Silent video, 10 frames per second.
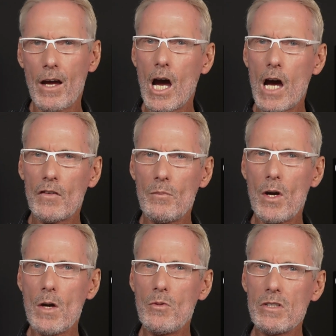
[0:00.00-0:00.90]
However,
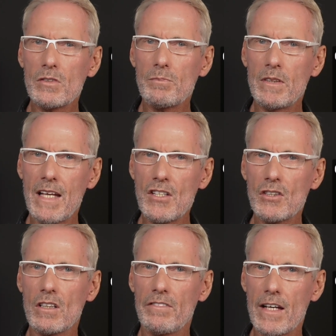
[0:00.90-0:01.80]
berberine's
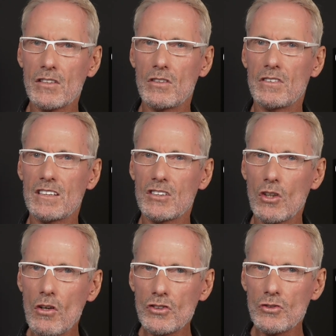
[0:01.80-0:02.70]
potential effects on
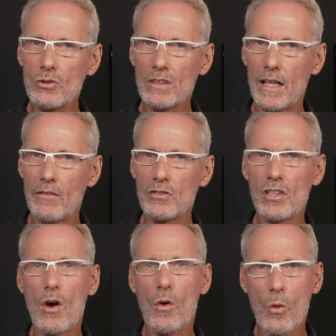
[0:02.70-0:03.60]
testosterone levels
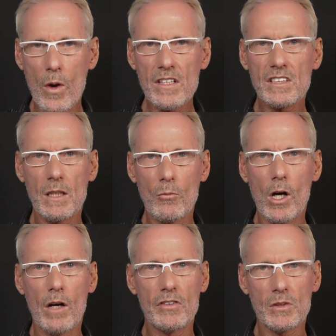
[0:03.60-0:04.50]
were
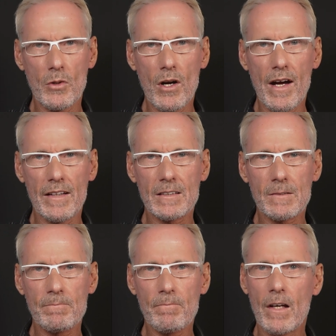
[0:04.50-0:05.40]
somewhat of a surprise.
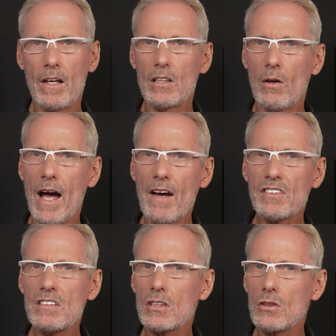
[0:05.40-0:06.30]
Now, I have
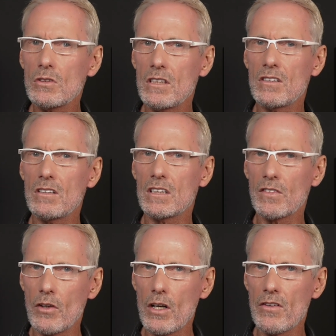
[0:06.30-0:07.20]
since looked into this
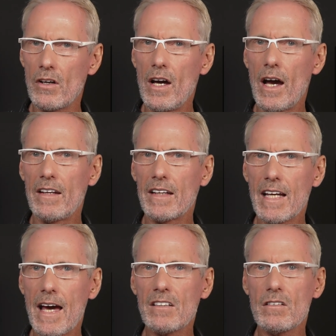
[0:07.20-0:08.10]
further, and I
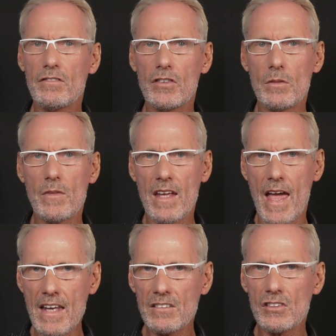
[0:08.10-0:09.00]
can confirm that
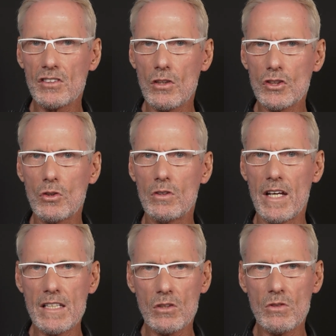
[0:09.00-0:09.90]
any testosterone
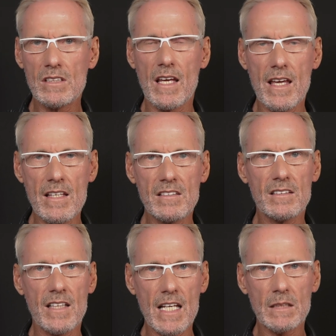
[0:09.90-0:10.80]
increase is
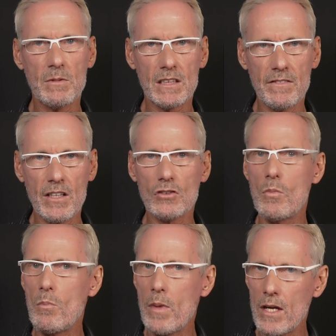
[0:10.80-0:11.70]
sex-specific to
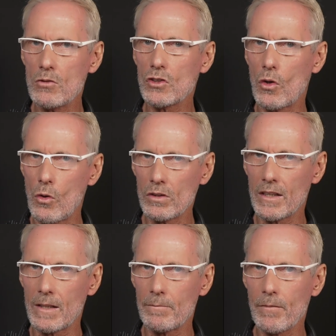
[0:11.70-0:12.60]
males
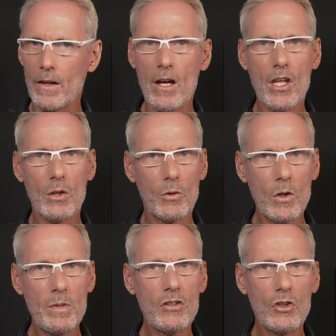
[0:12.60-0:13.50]
only. There will
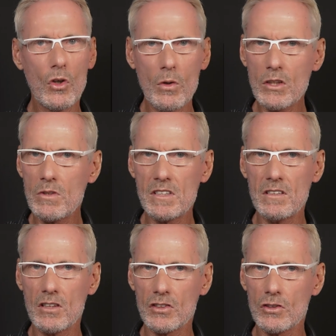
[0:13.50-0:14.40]
be no increase in
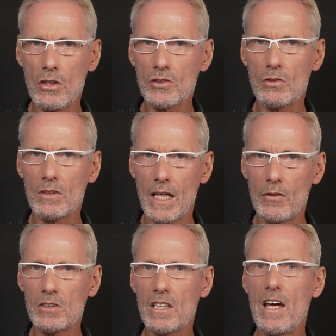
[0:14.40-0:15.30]
testosterone
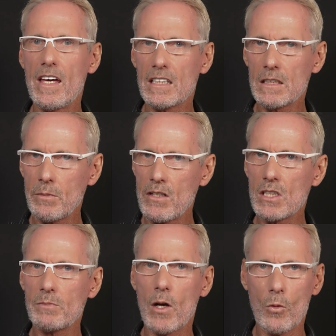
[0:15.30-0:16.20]
levels
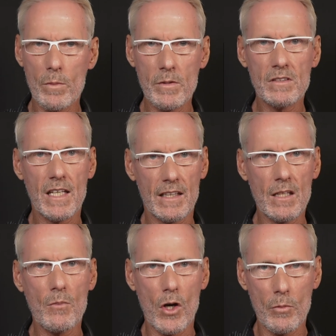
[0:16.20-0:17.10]
experienced by women
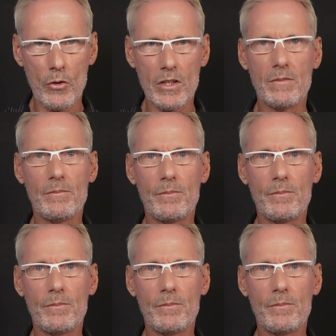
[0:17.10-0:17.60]
taking berberine.